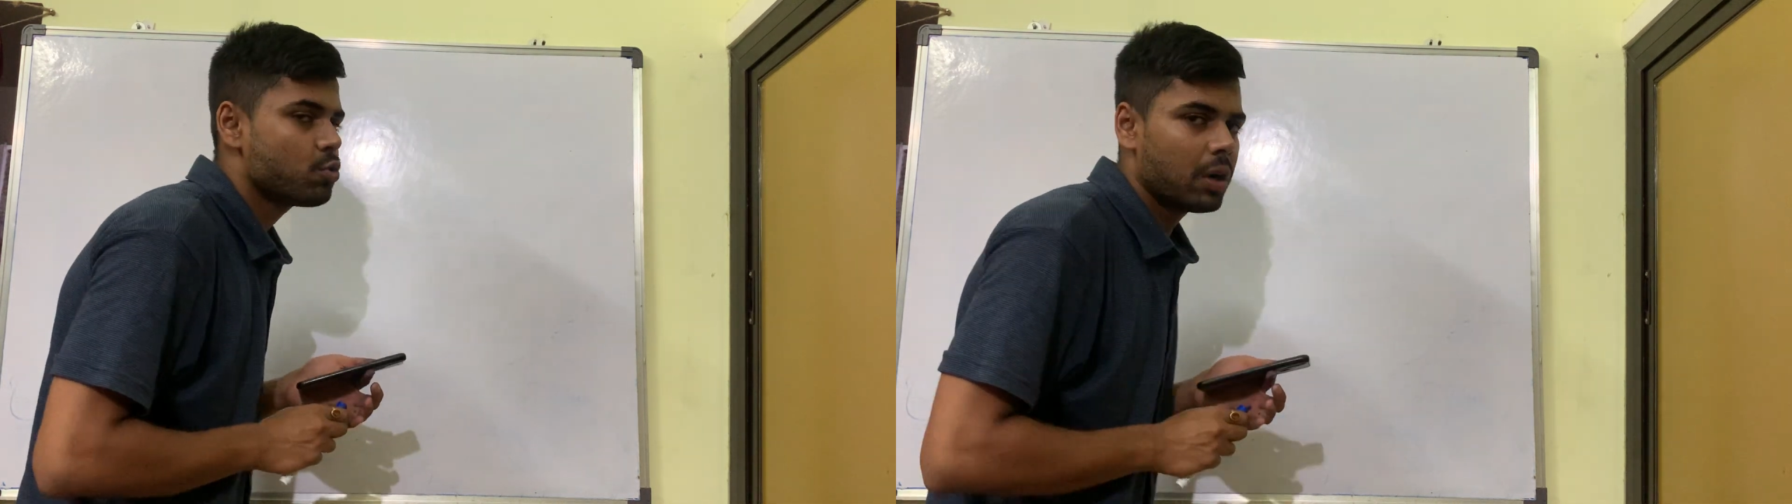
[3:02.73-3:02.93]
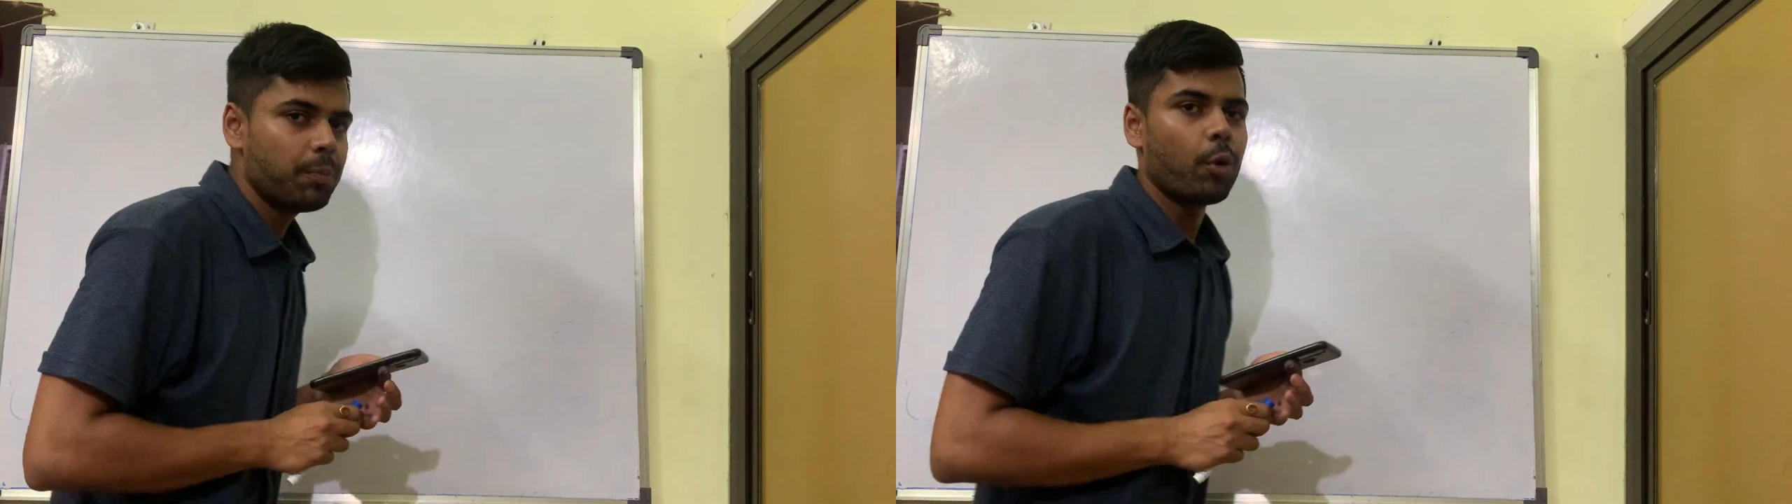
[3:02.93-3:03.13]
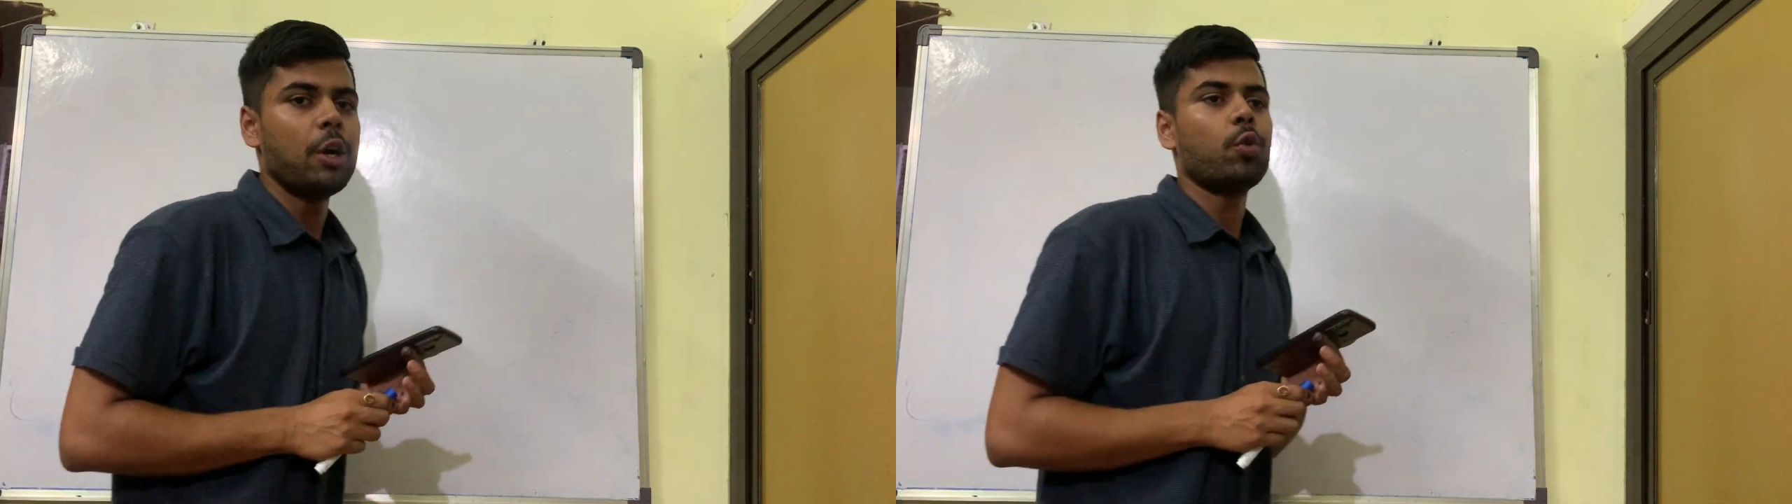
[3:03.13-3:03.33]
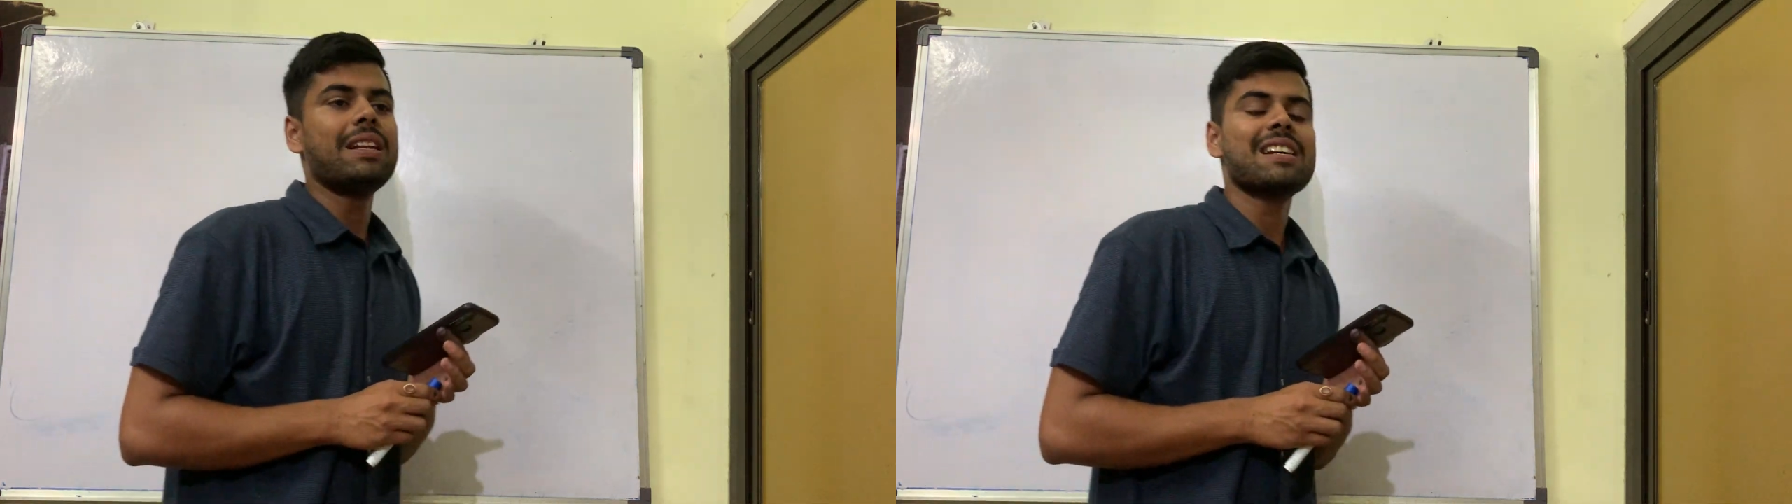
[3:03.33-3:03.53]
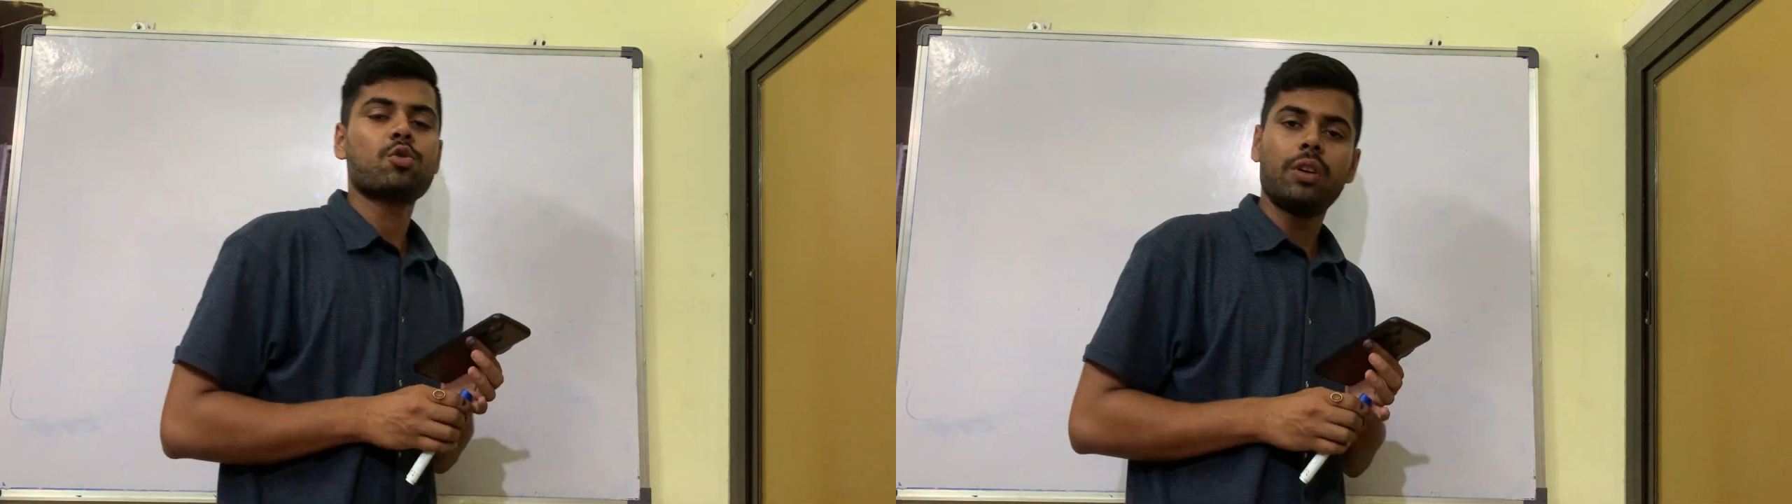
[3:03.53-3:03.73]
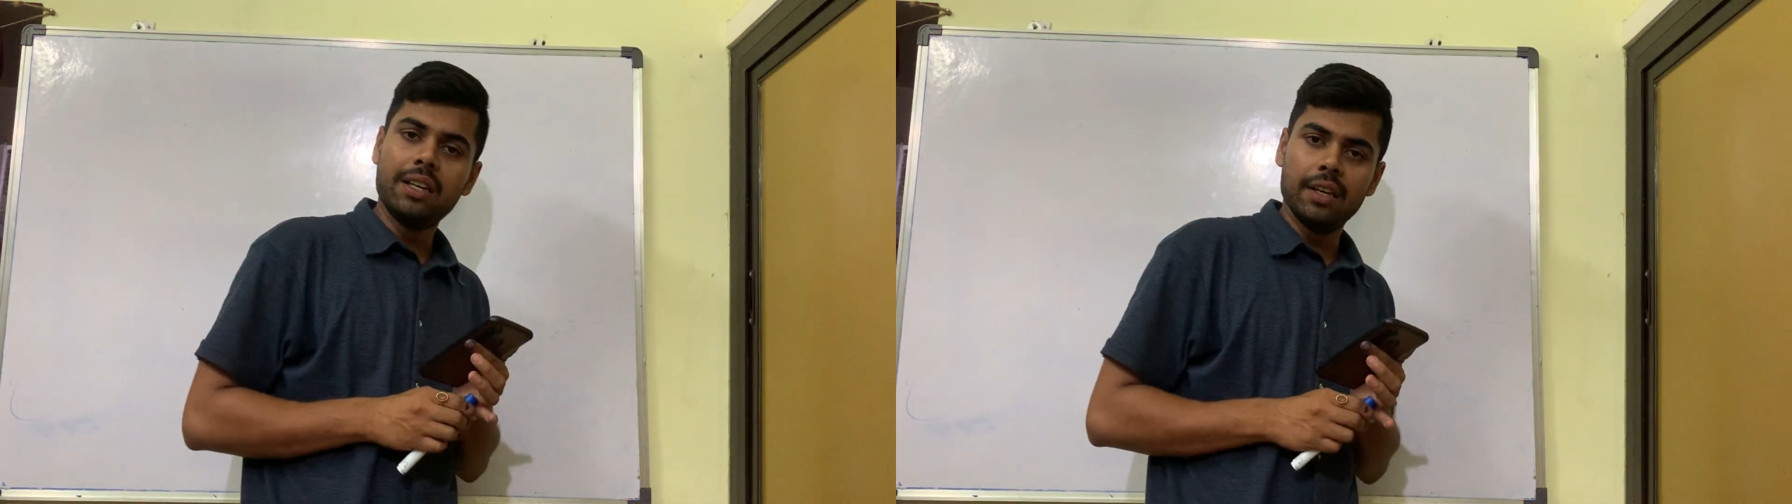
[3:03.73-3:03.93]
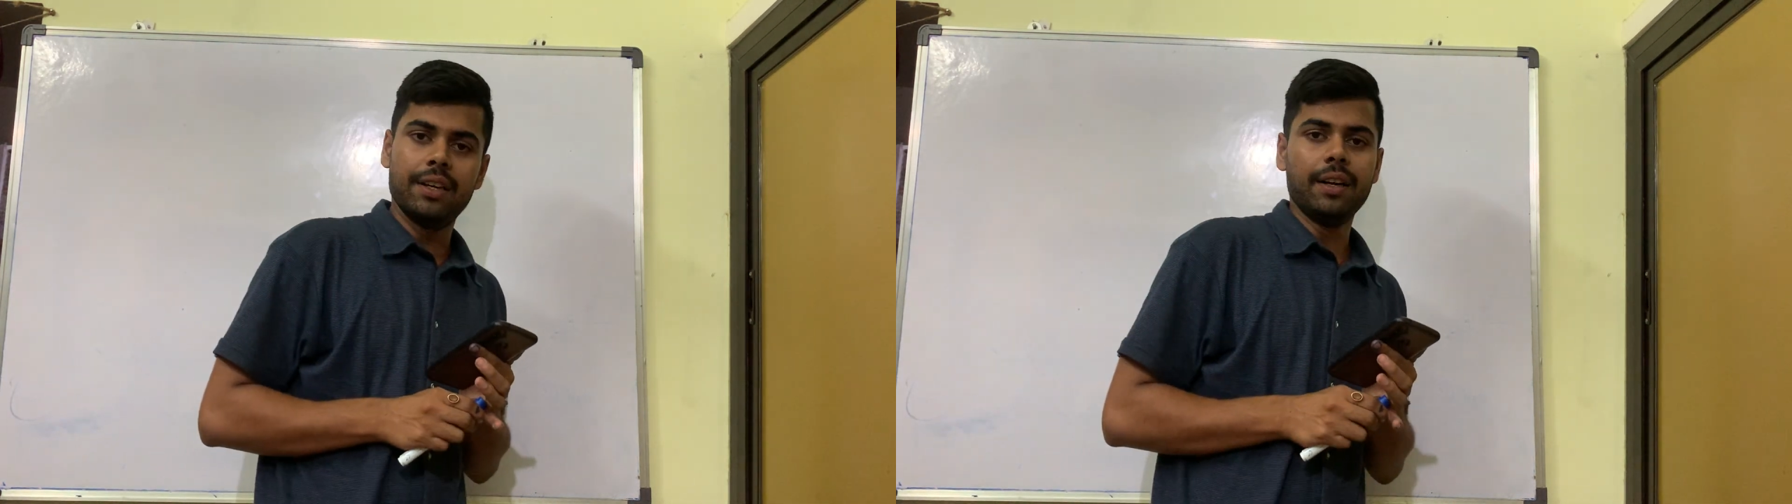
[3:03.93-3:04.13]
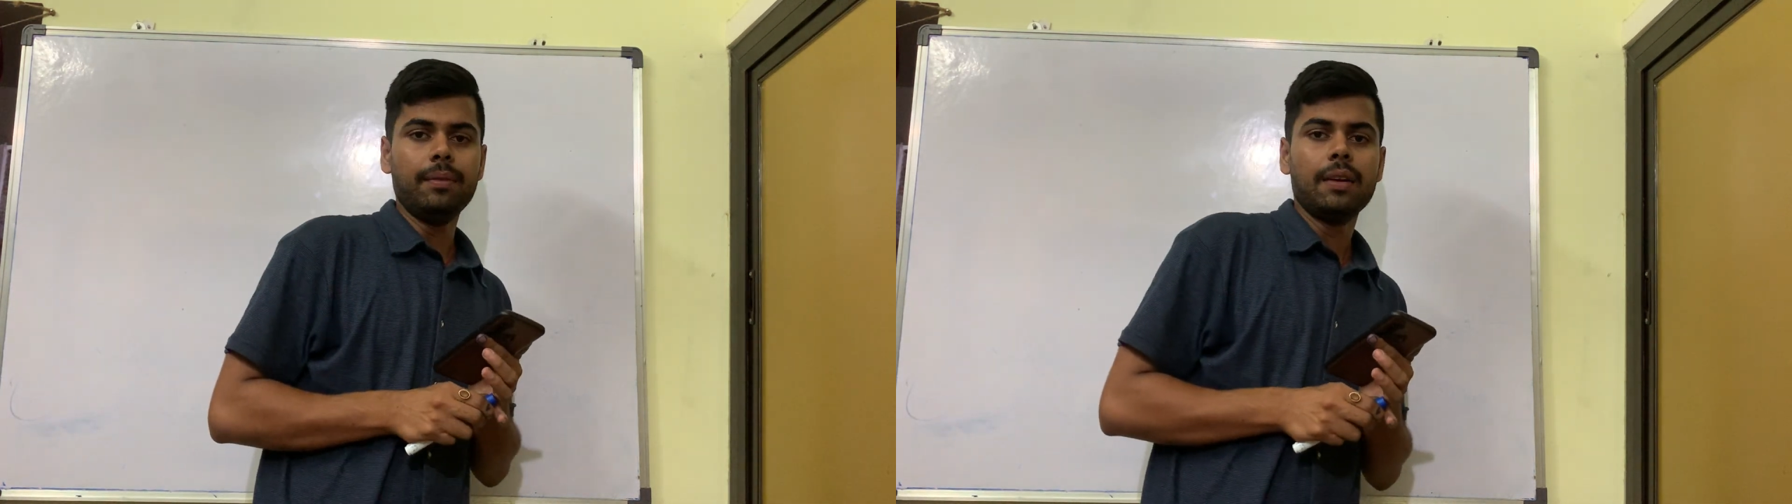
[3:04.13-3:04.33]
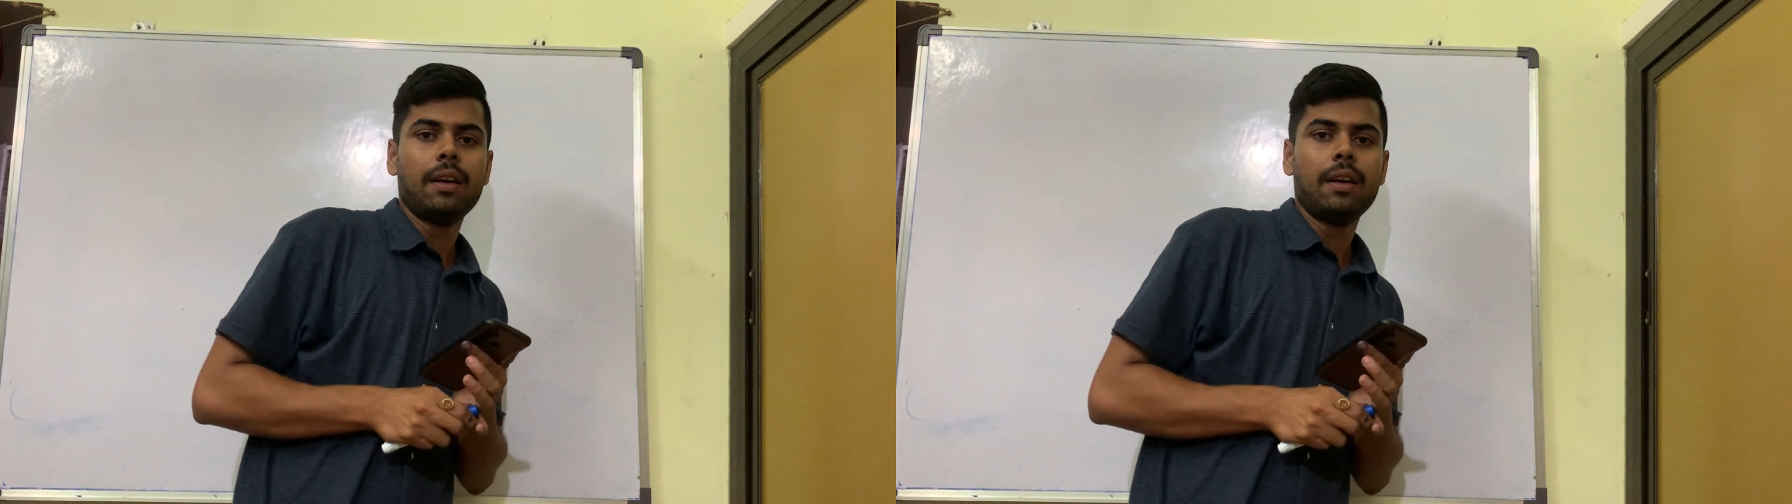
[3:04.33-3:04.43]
1.1 is actually deleted.